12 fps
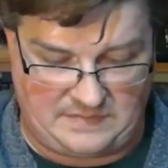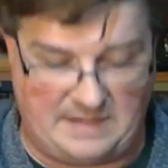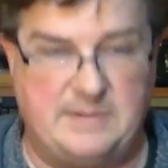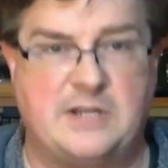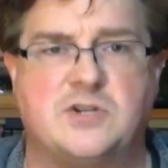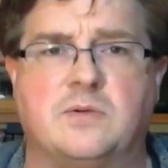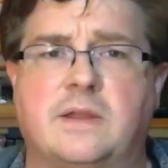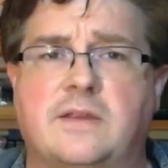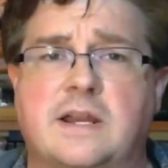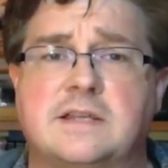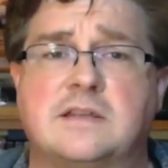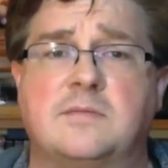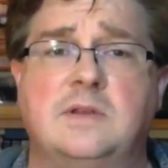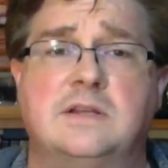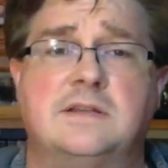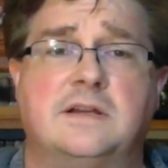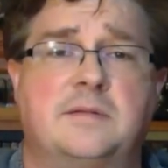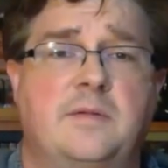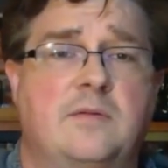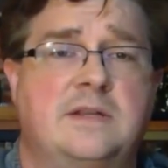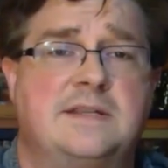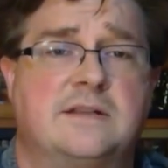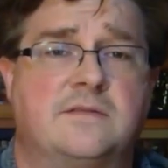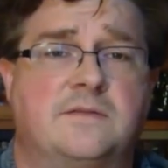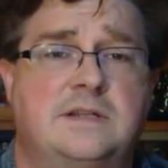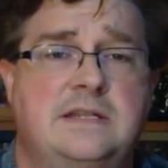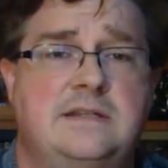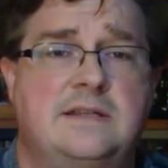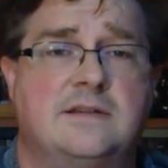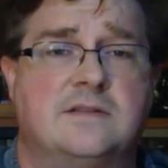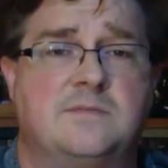Not sure why they're asking me to talk to my retailer for details,